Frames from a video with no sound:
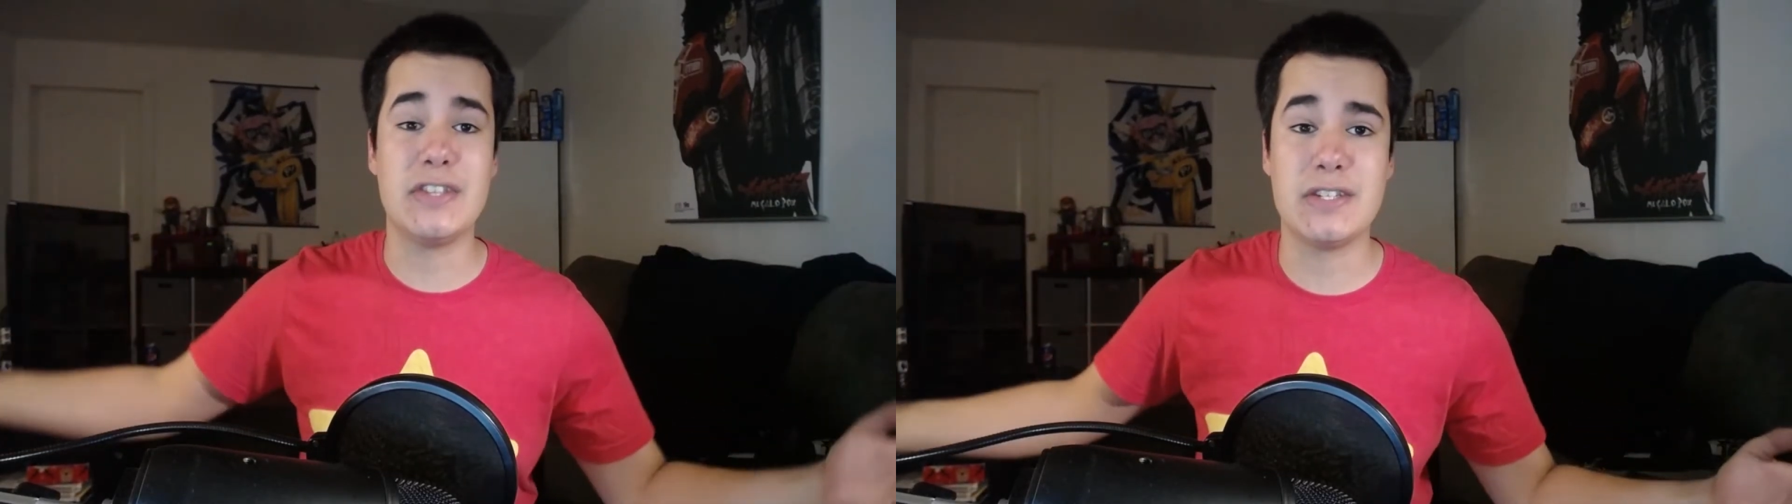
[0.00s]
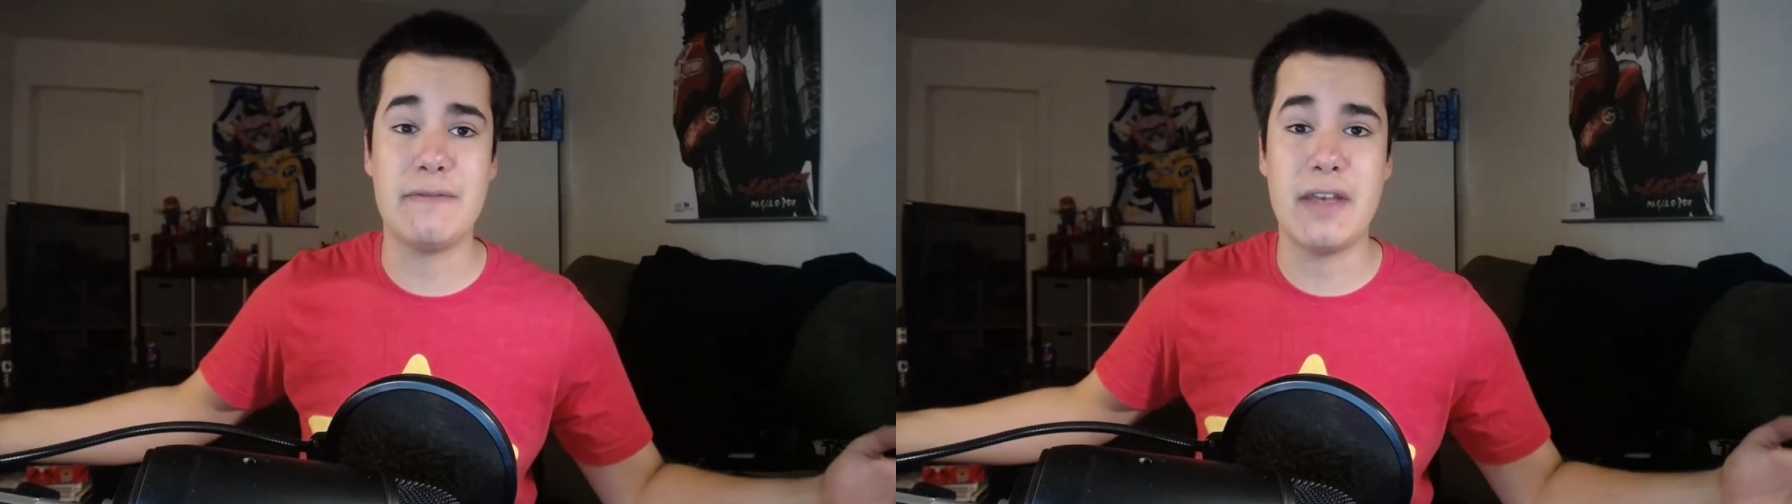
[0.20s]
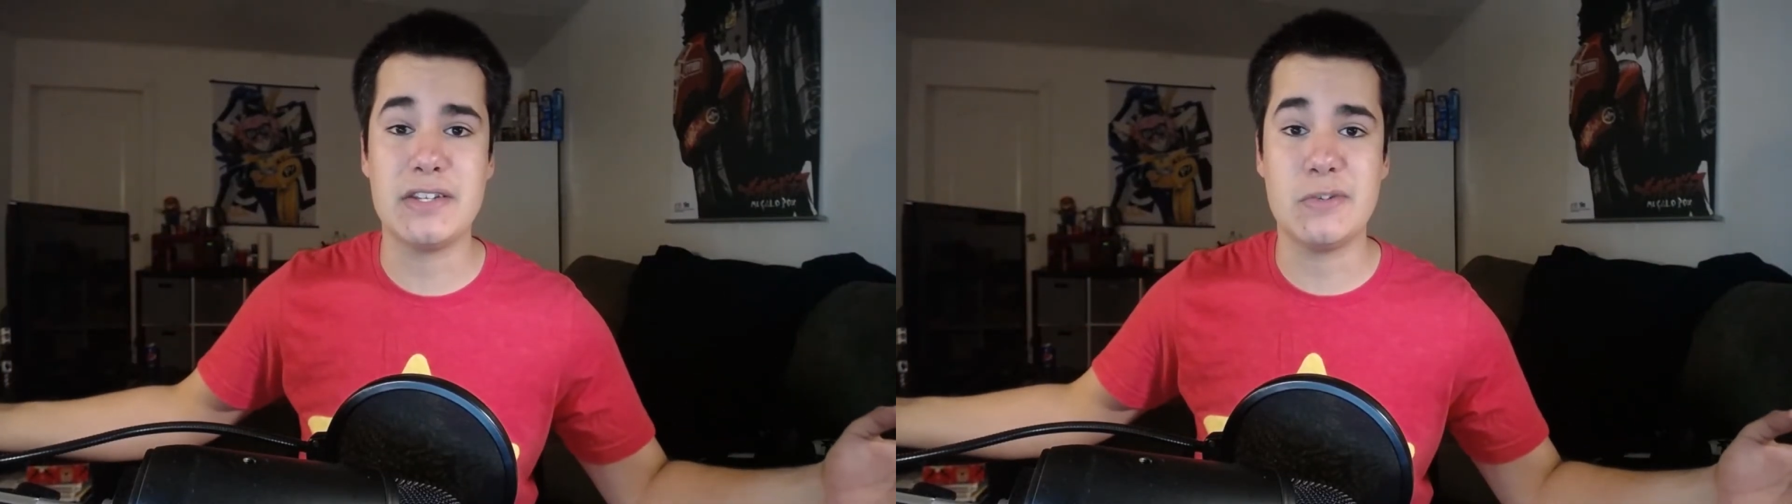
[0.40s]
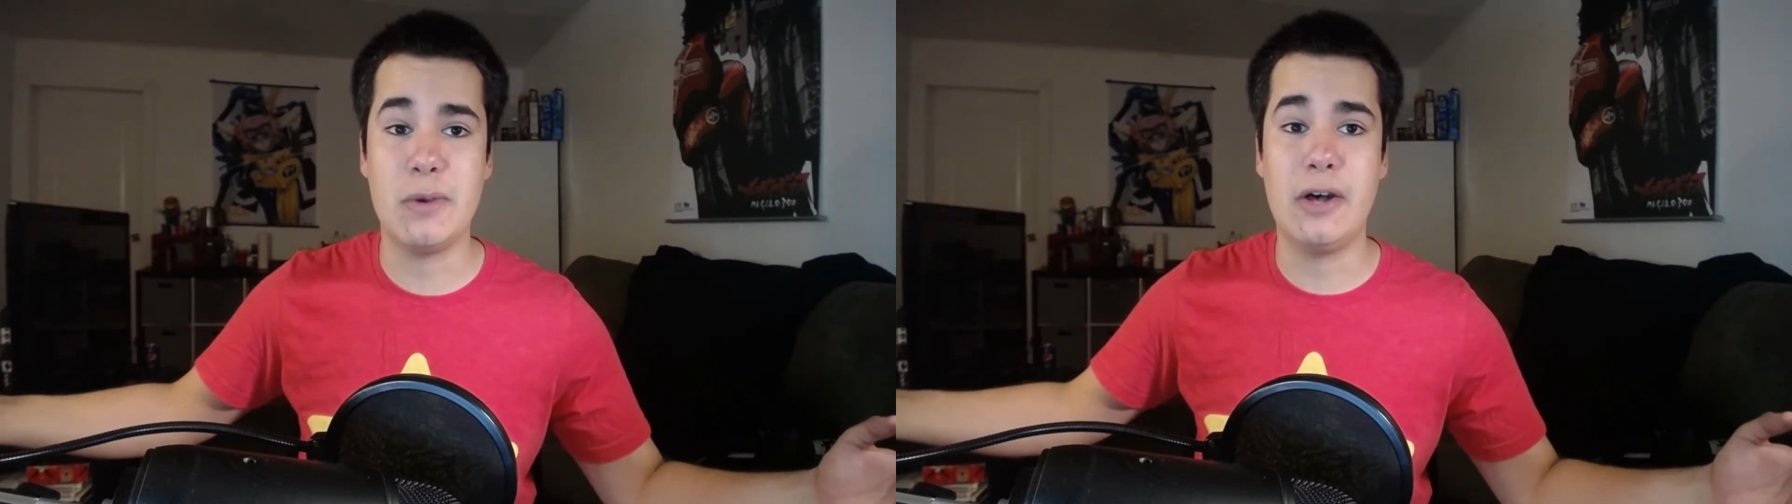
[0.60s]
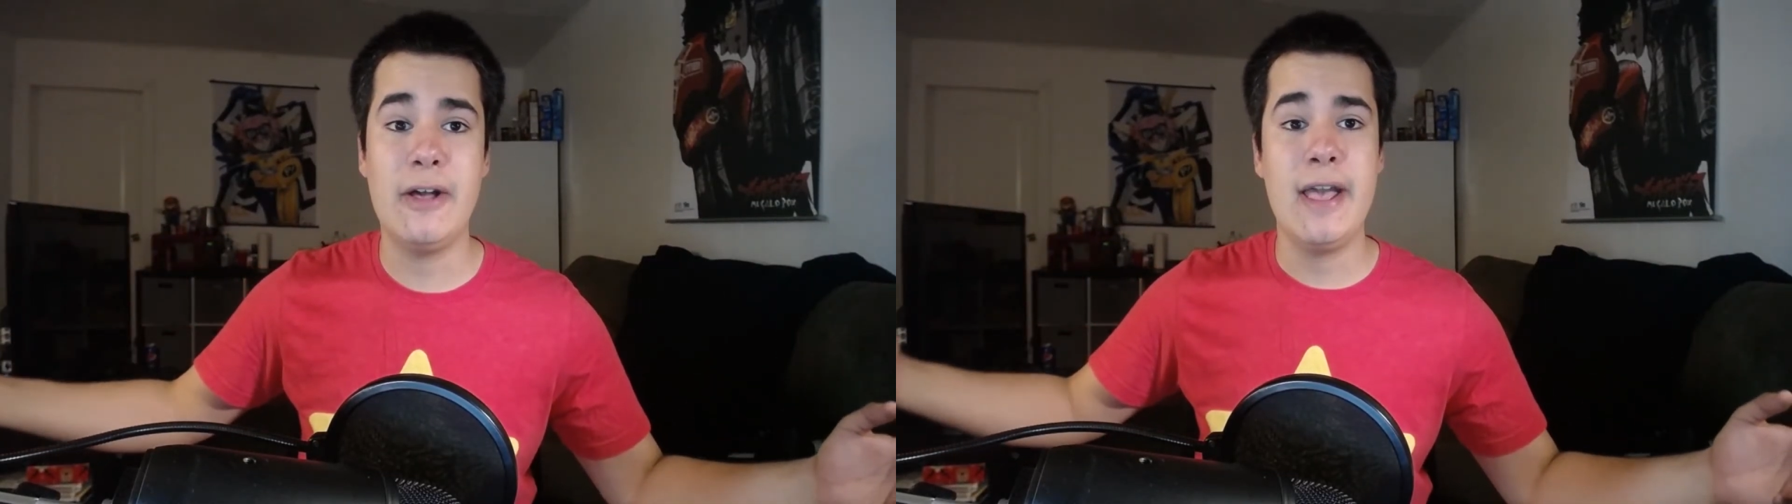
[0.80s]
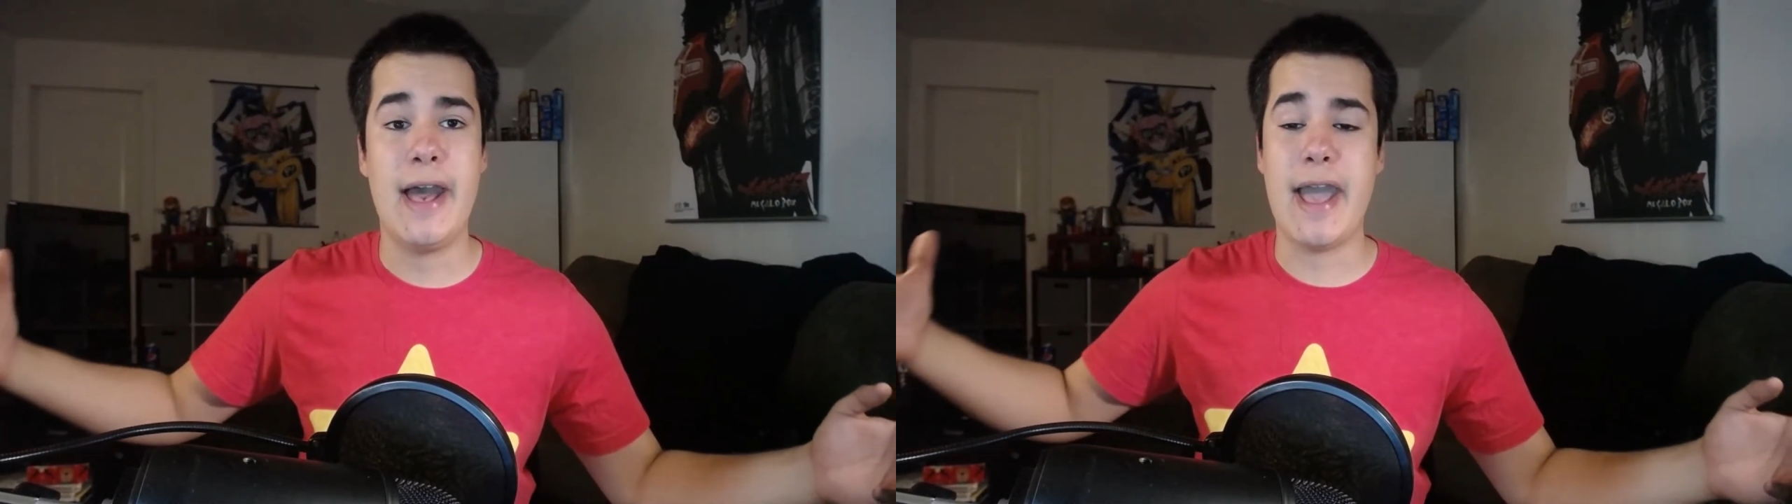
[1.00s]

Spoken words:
to this event as well.